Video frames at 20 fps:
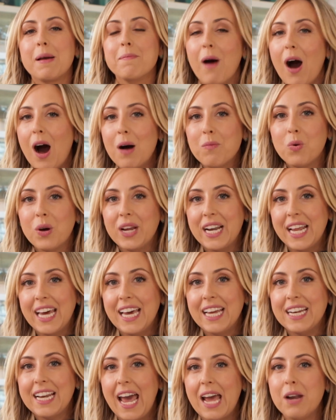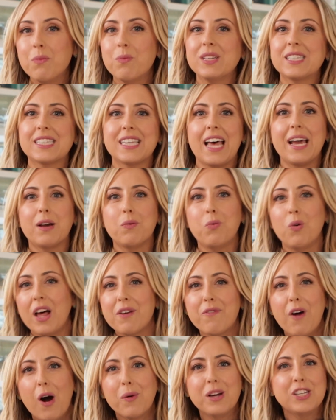mom went in and was like, well,
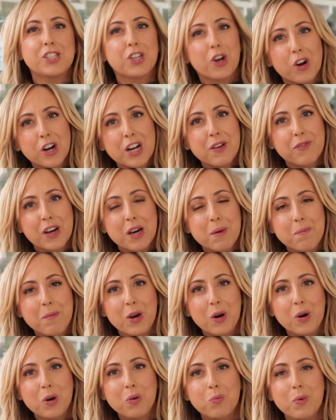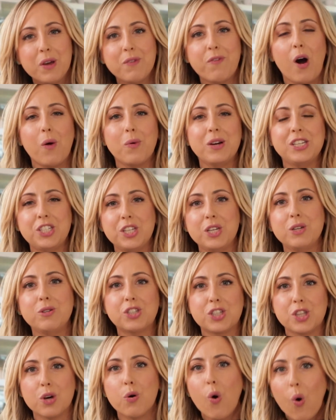I've always heard of Kamut. We've always
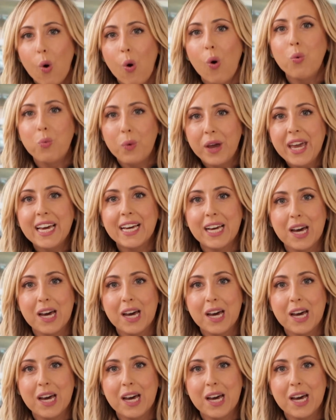used the whole wheat